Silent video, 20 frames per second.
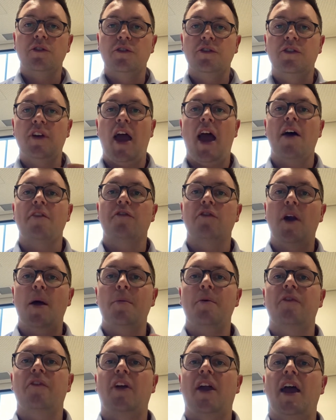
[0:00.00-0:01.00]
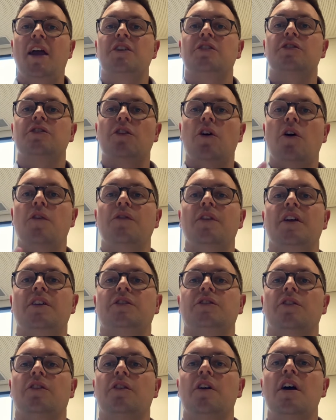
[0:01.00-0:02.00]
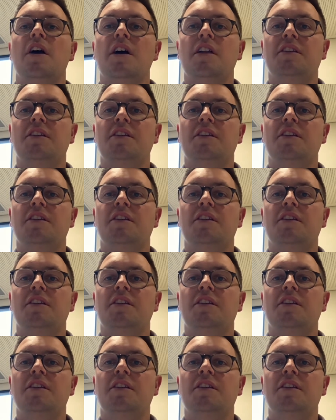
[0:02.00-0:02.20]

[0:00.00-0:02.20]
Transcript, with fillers: to have ramifications on their stock,